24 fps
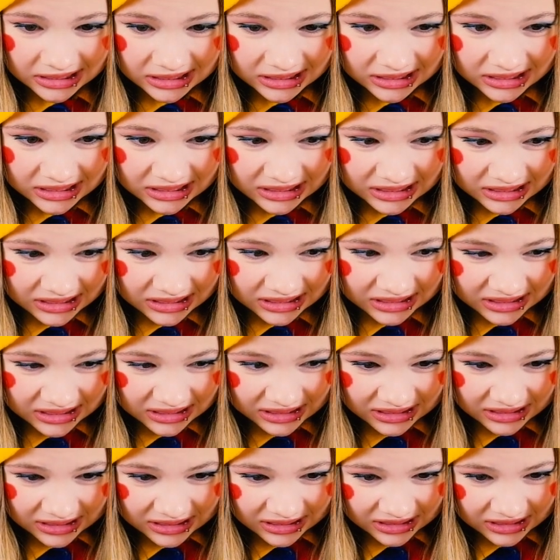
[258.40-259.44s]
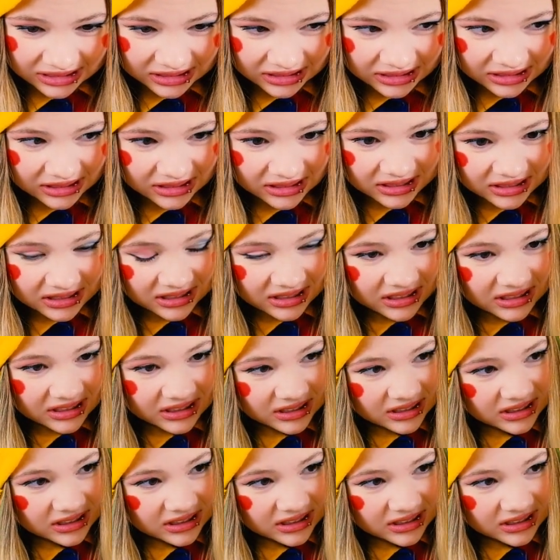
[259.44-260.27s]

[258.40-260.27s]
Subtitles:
No one is speaking in this clip.